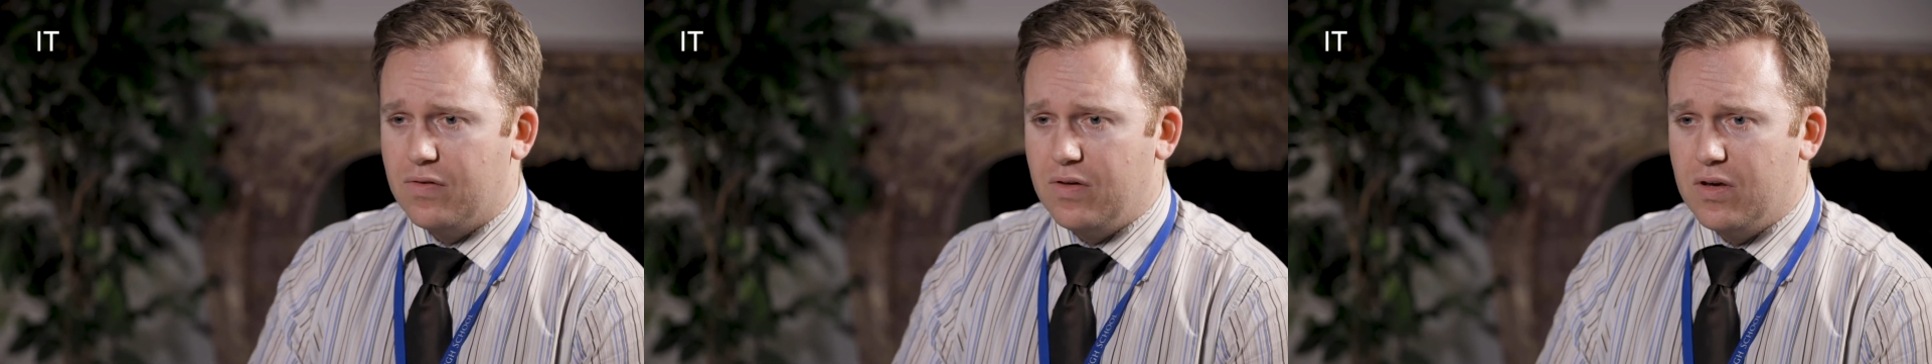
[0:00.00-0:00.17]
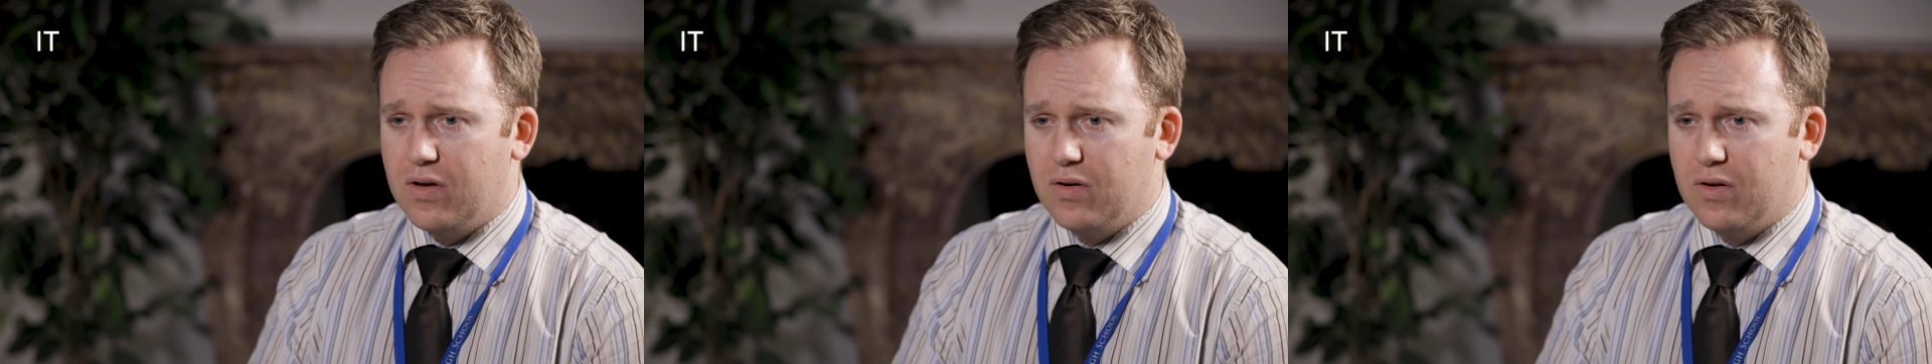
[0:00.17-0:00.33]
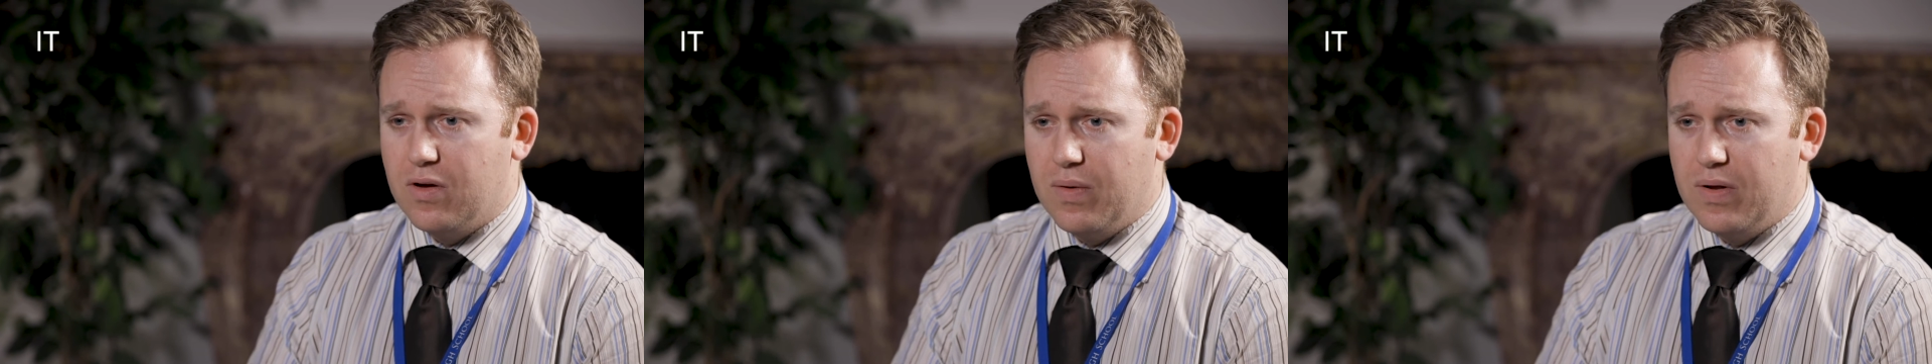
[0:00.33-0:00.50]
So
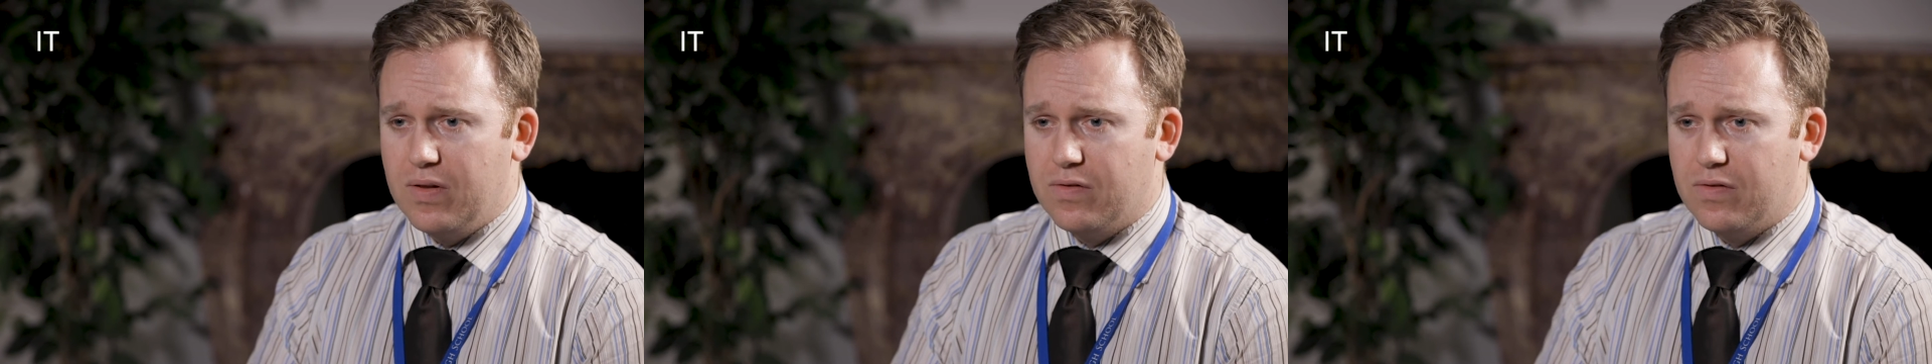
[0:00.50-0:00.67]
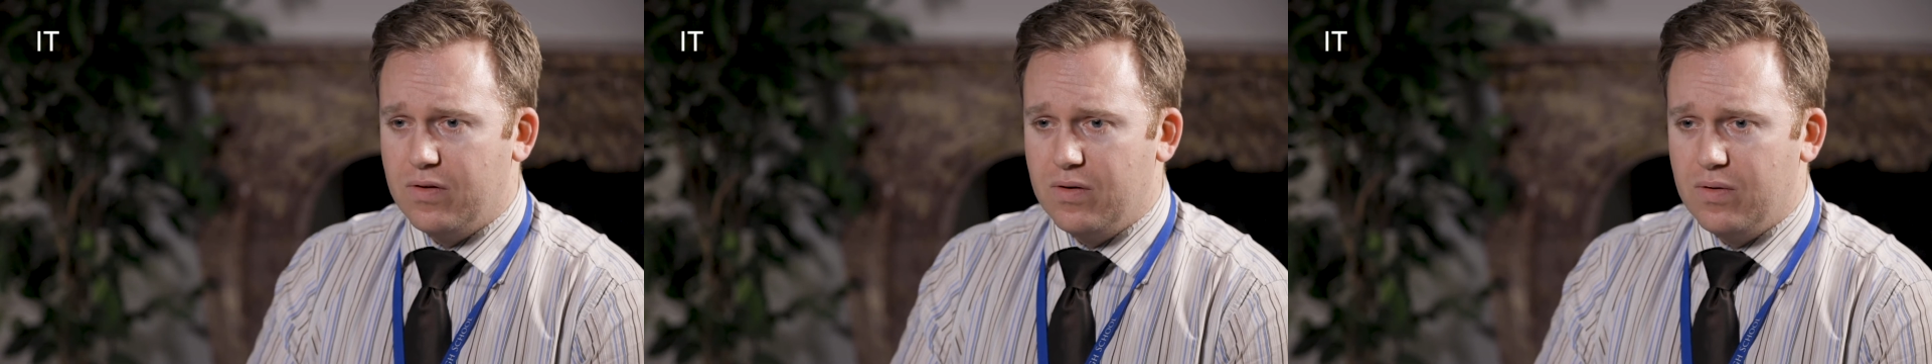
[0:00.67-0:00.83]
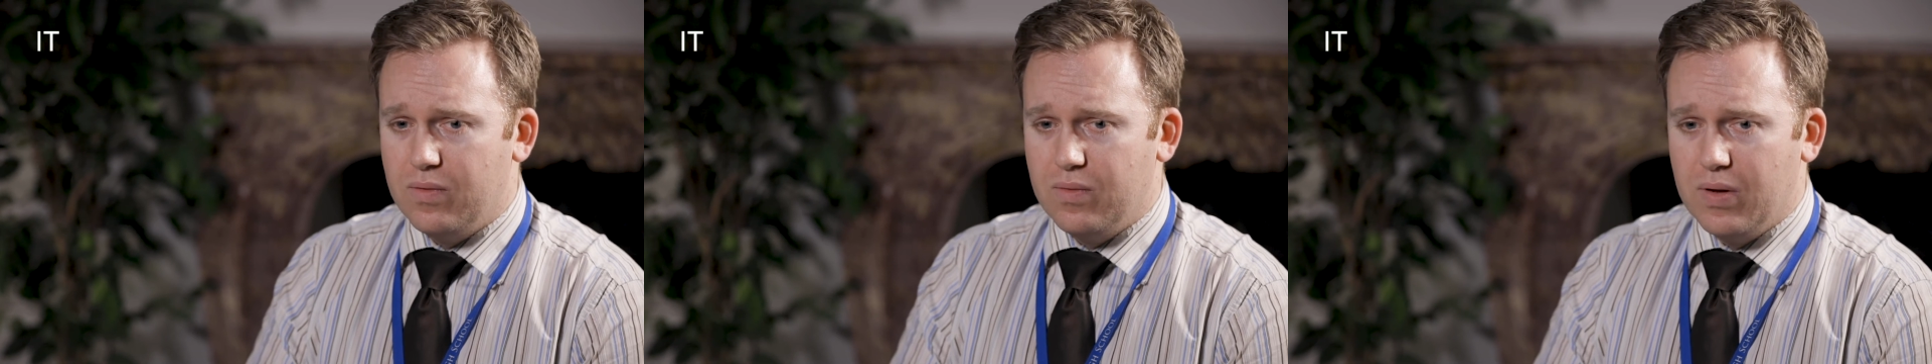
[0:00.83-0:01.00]
you could go
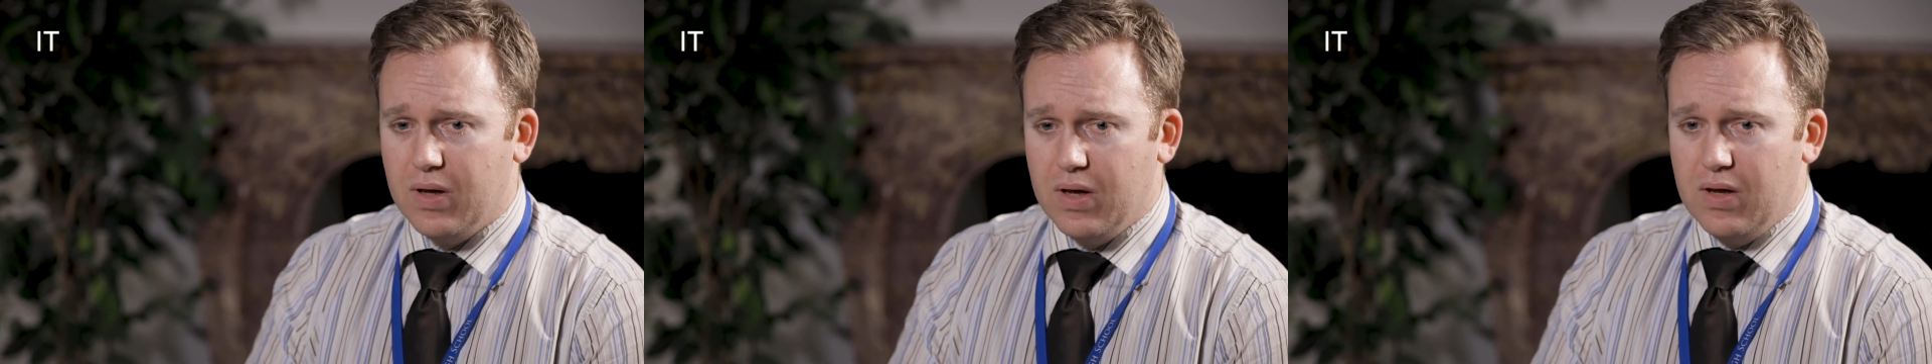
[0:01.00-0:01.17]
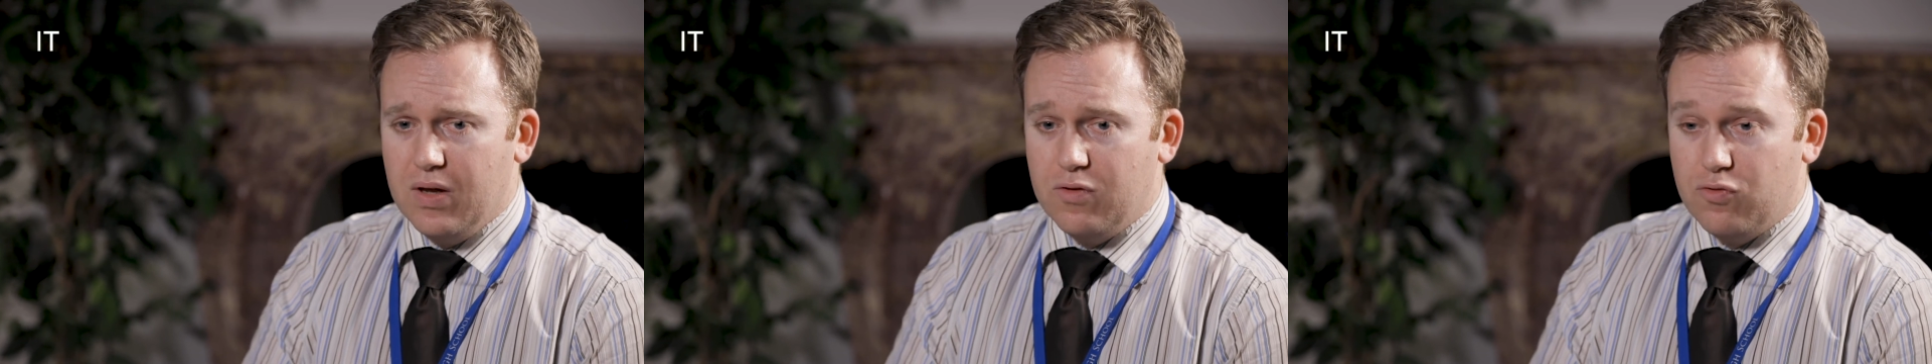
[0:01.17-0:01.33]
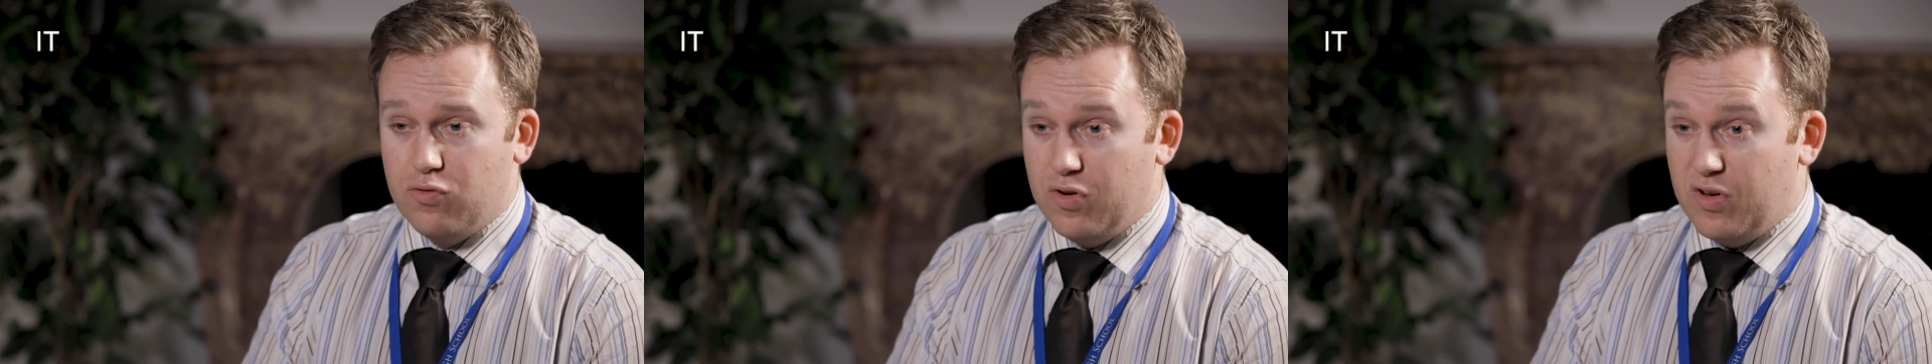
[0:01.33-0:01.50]
into
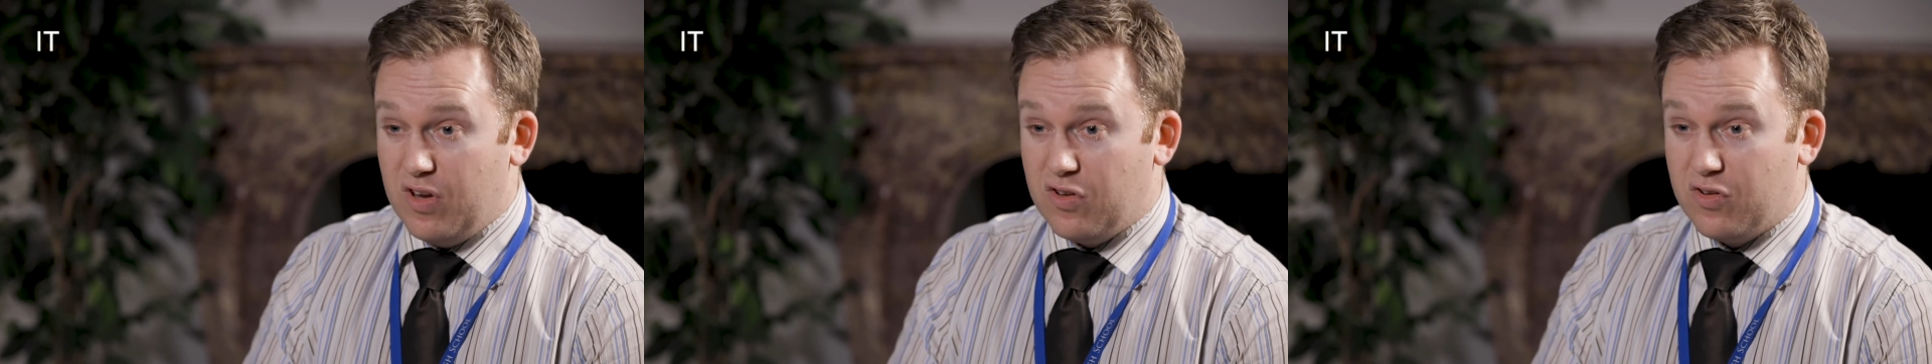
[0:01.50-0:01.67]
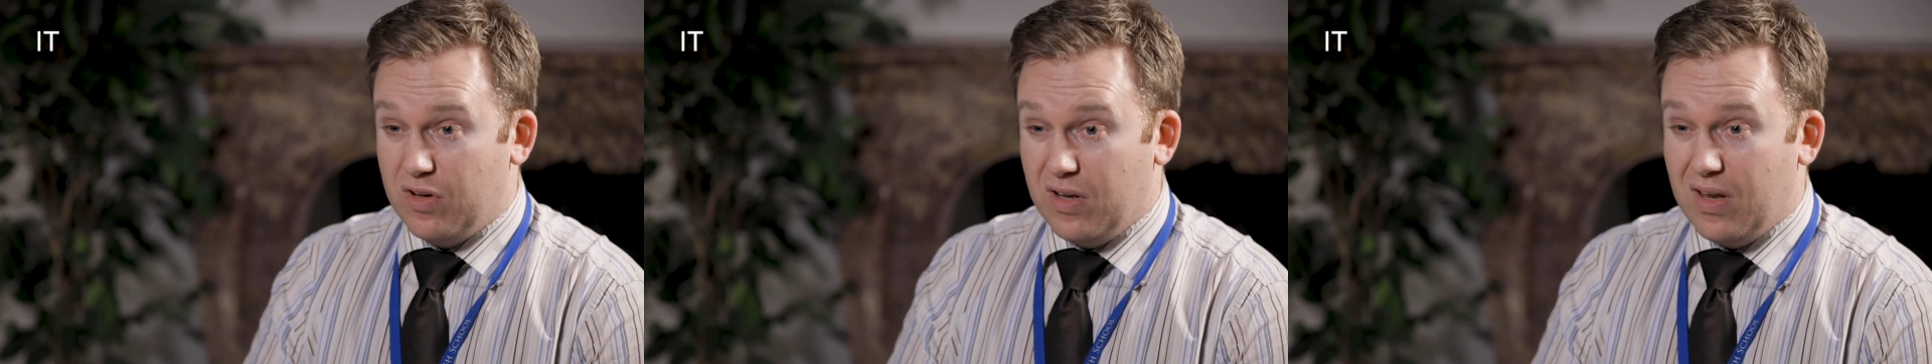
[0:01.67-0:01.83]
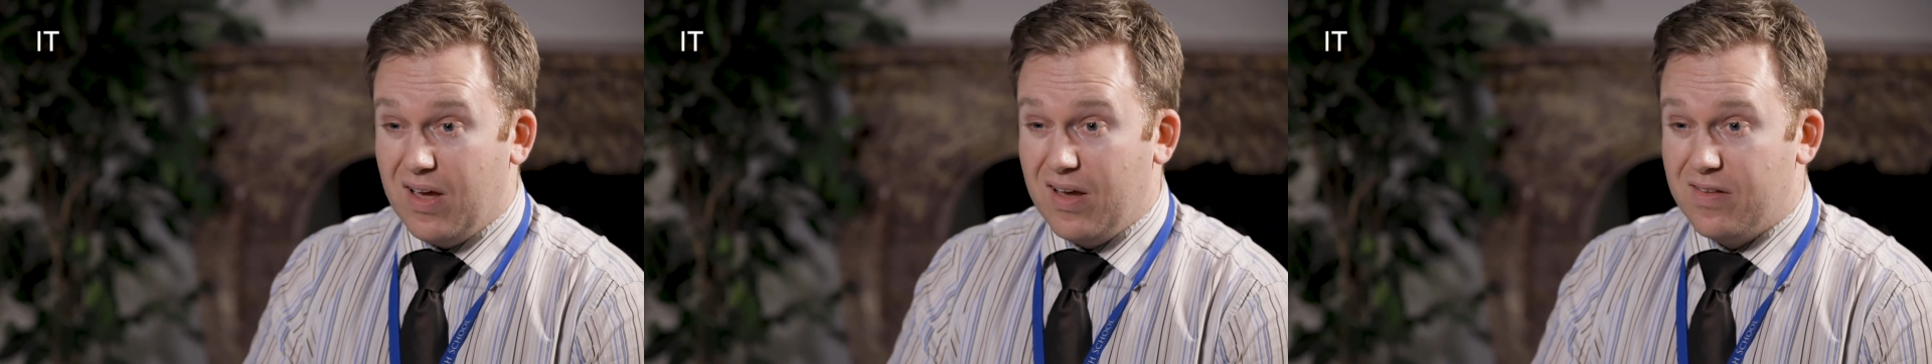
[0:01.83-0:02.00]

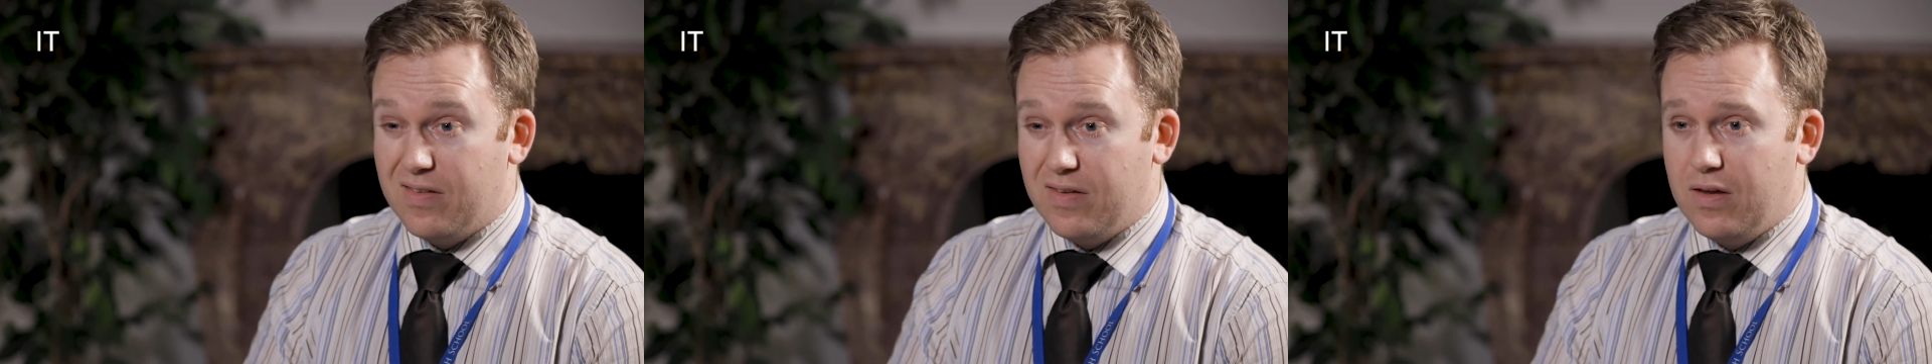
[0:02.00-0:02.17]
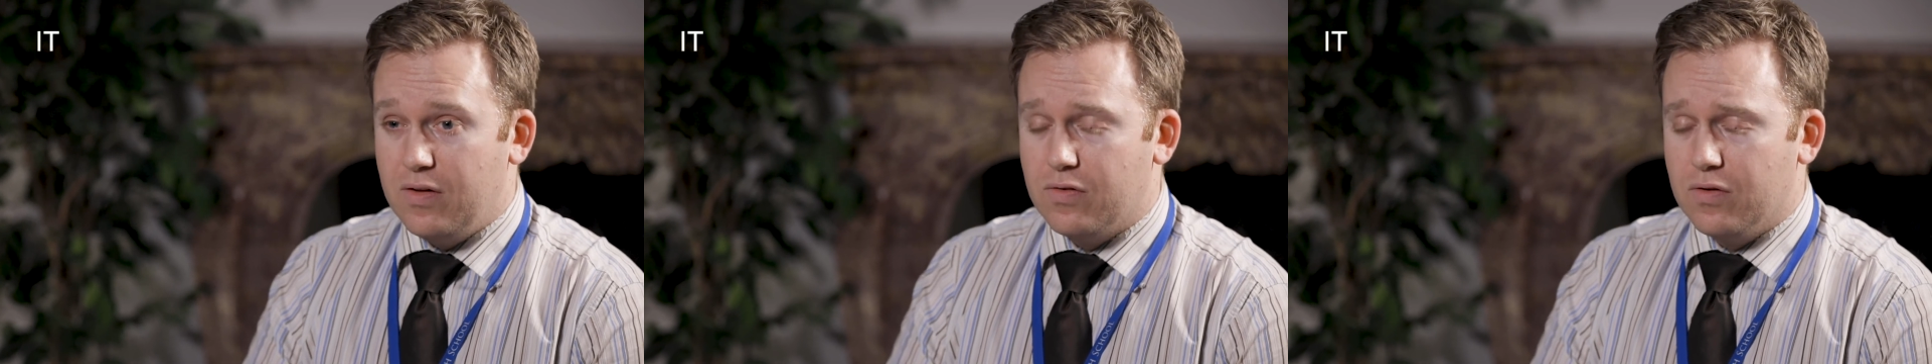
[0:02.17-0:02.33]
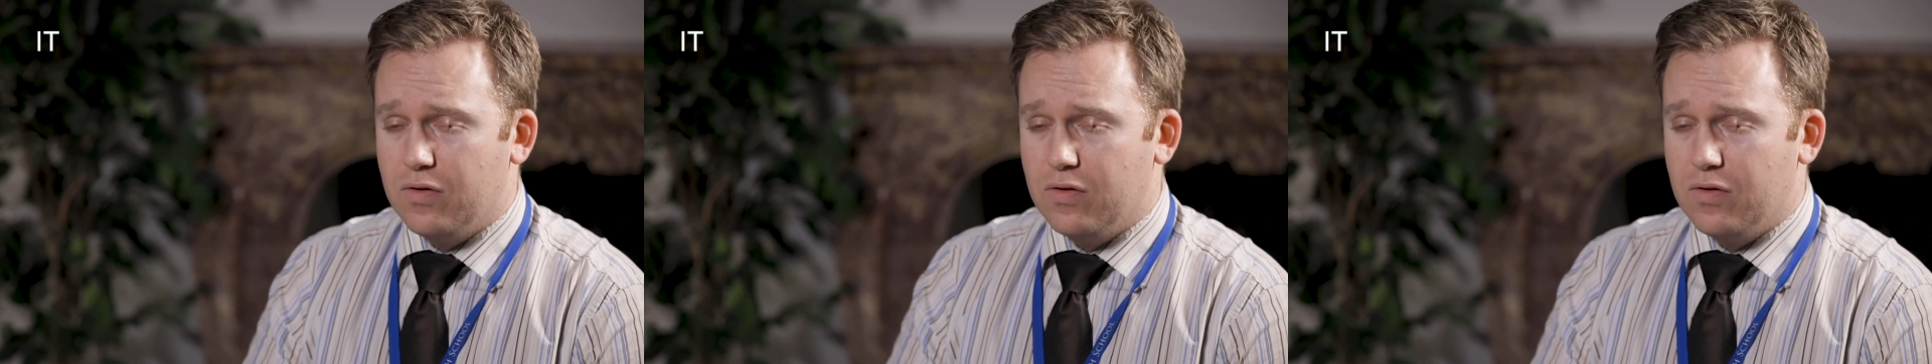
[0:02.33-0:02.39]
traditional IT,